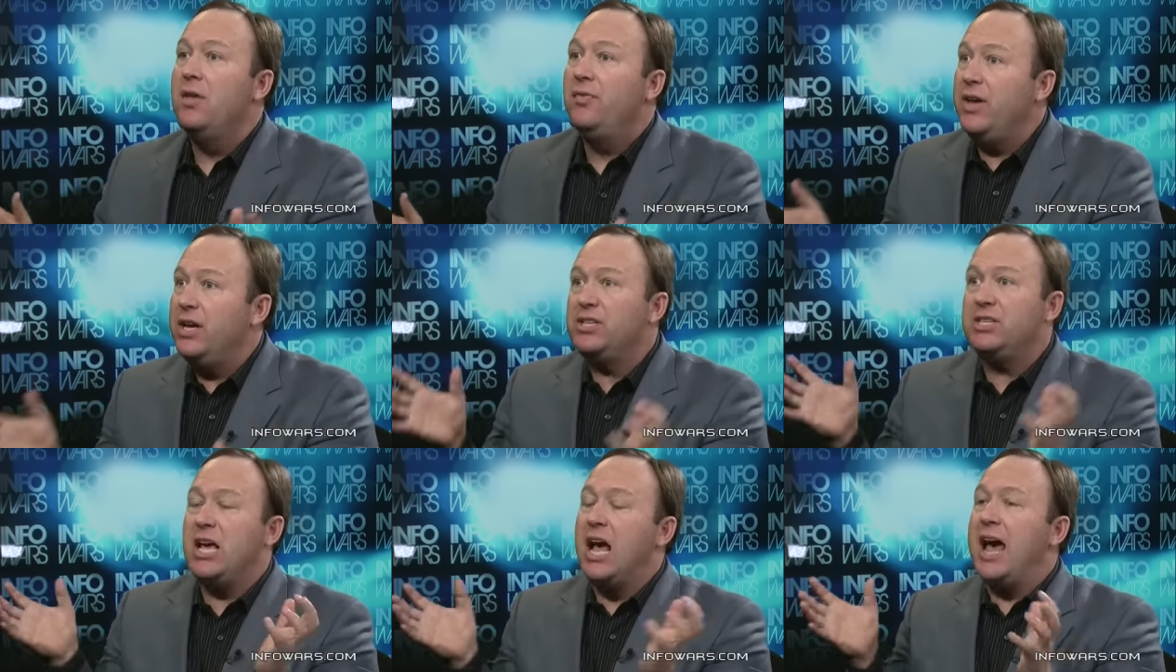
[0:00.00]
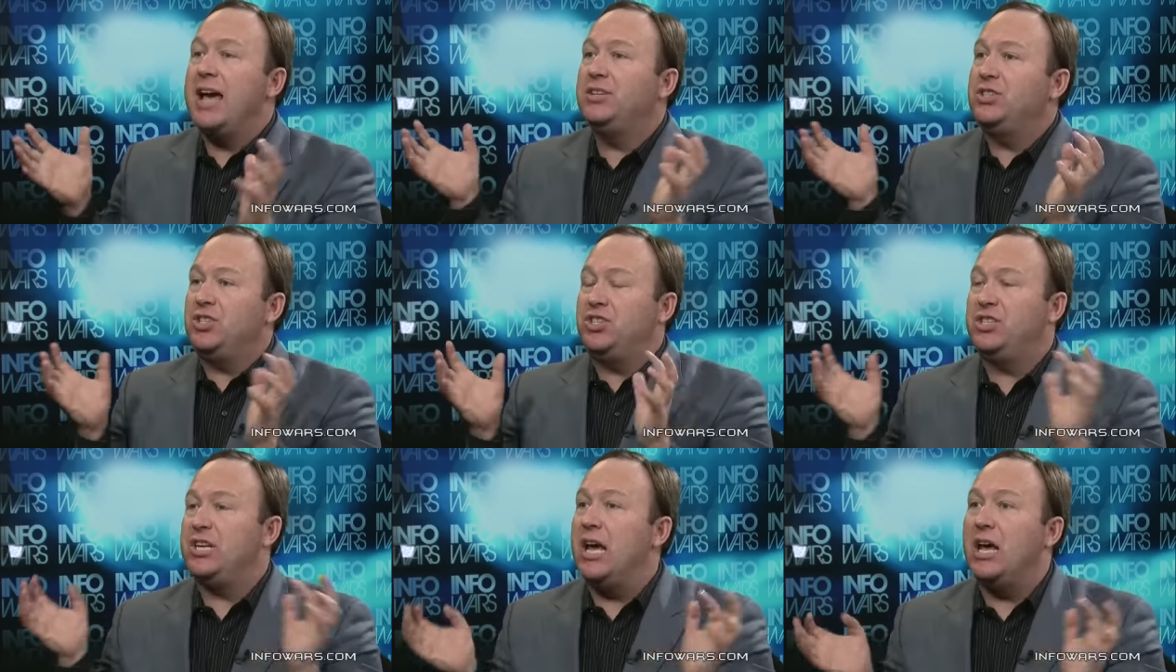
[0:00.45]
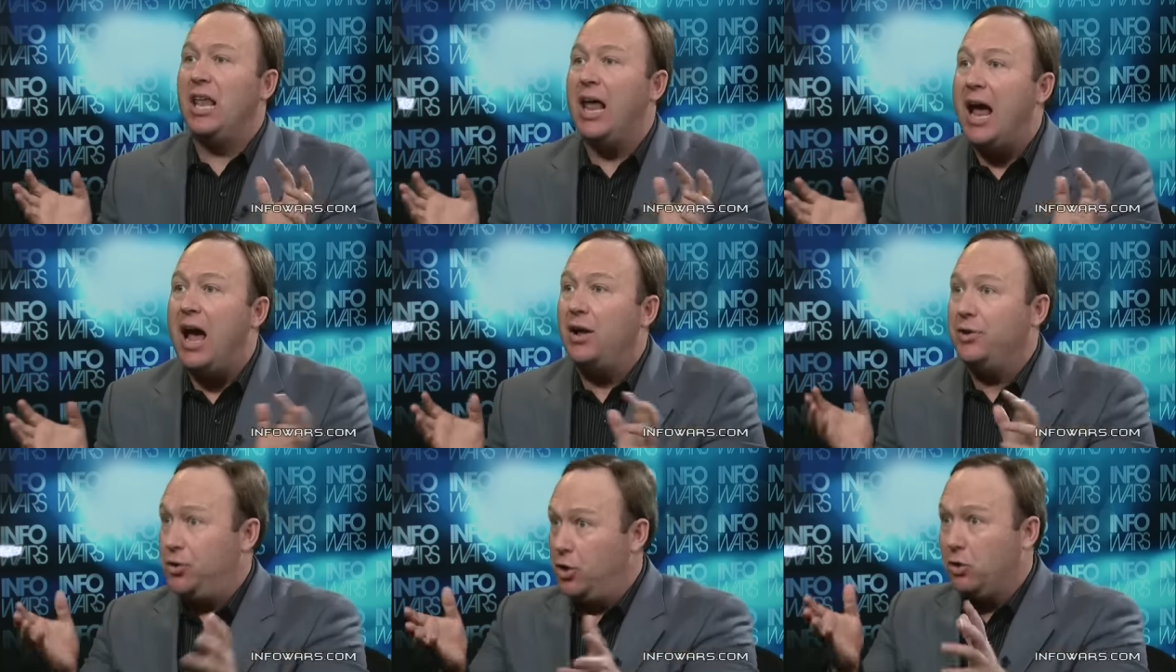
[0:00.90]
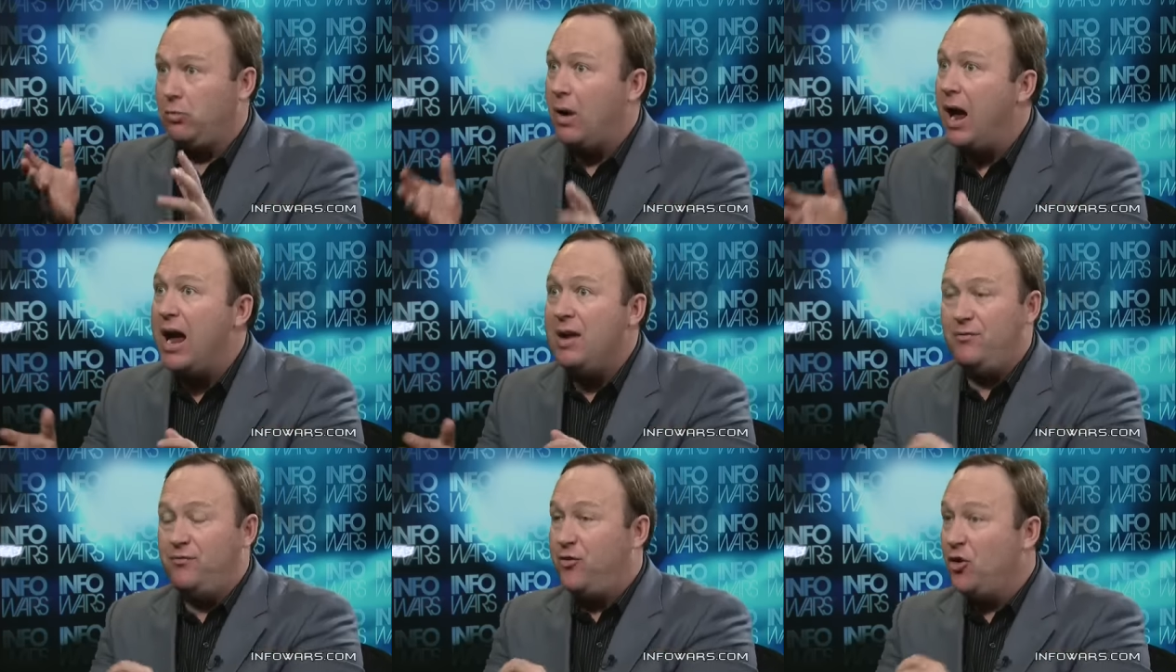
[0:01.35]
These guys sell out, you're
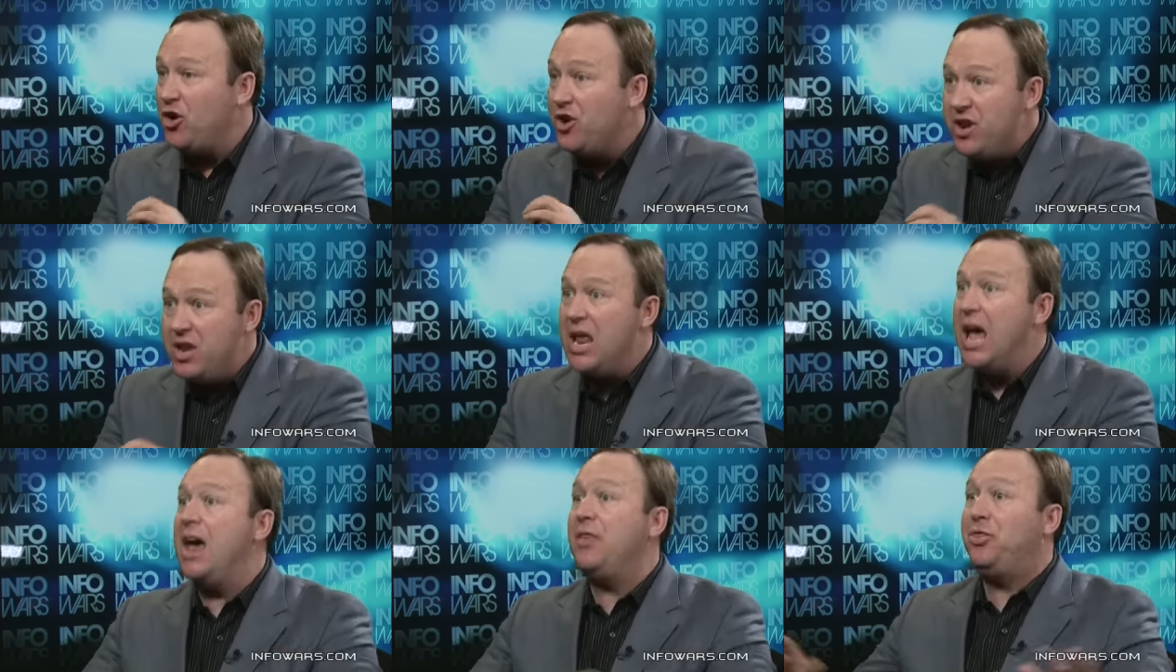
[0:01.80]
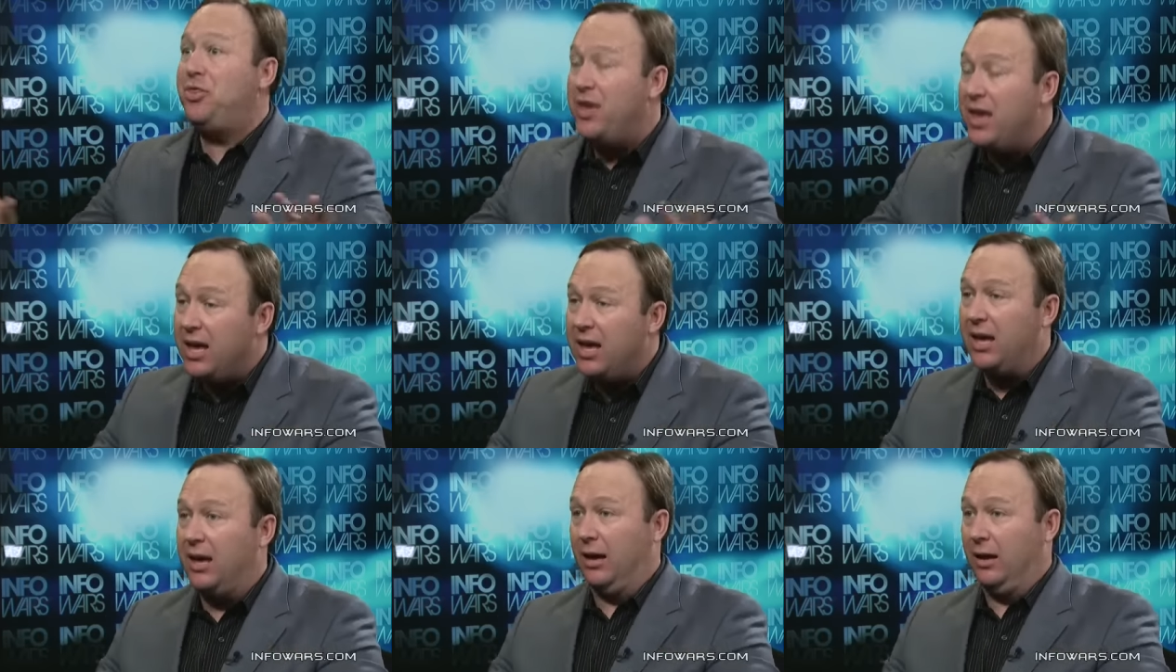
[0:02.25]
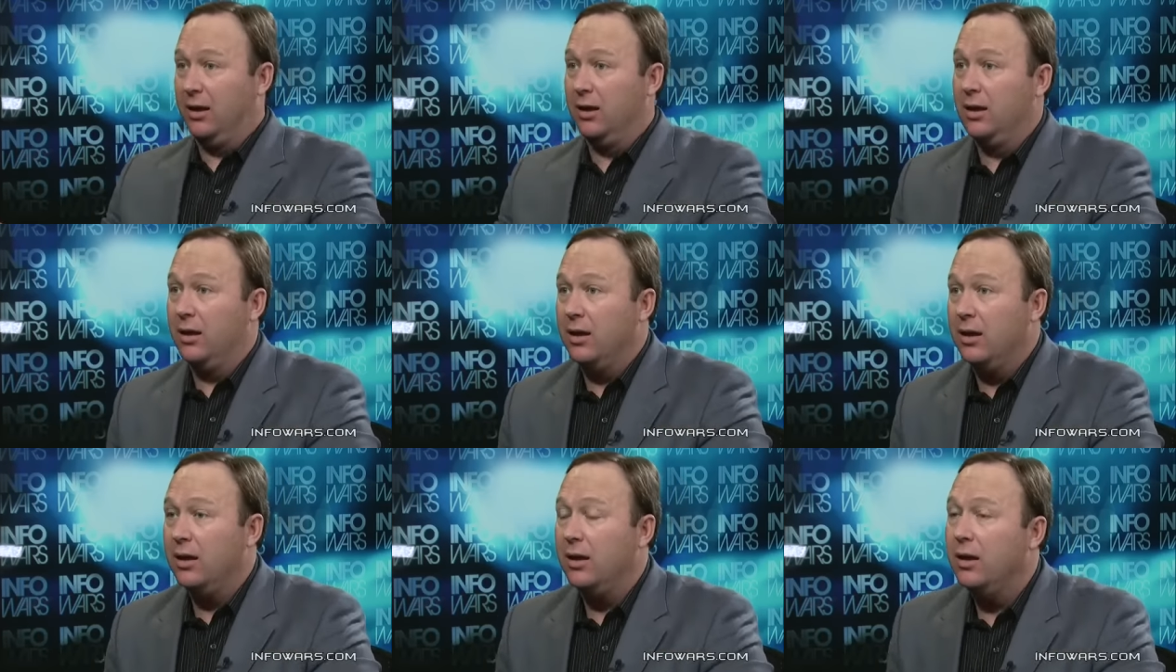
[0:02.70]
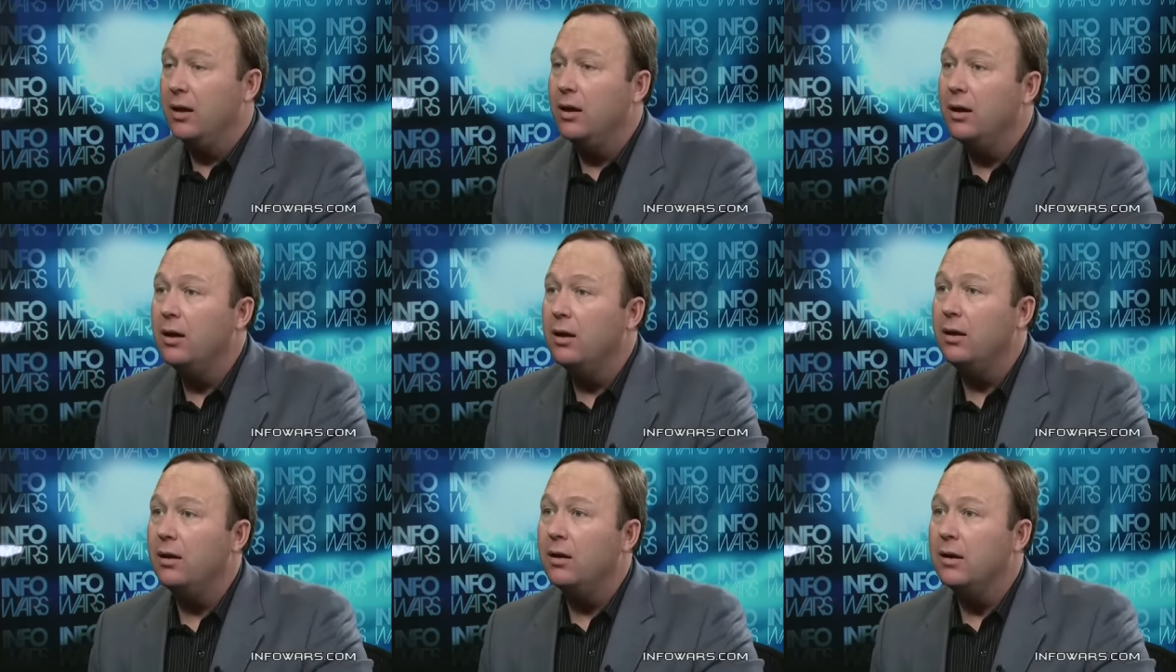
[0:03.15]
right, for nothing. I
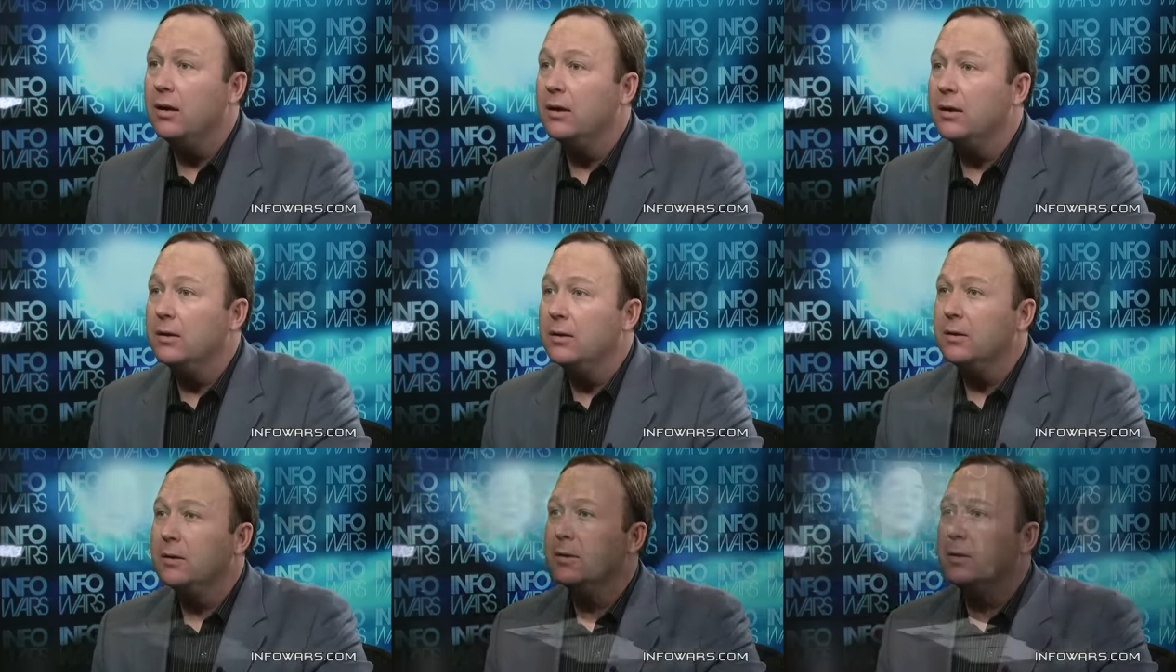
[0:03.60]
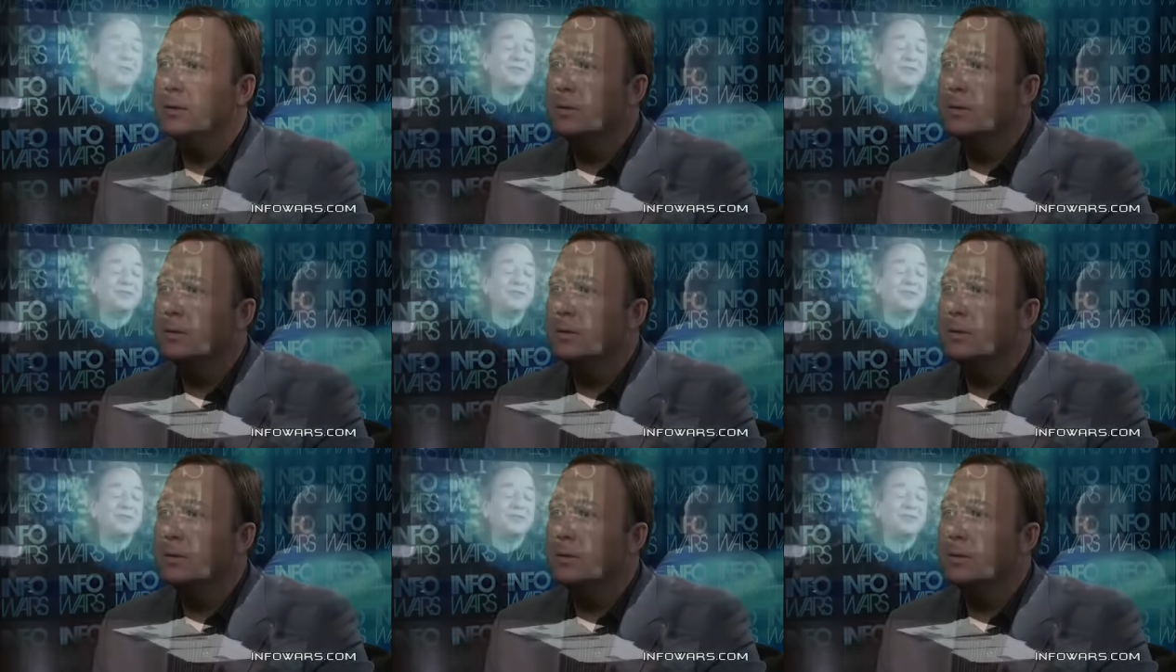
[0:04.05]
know. I was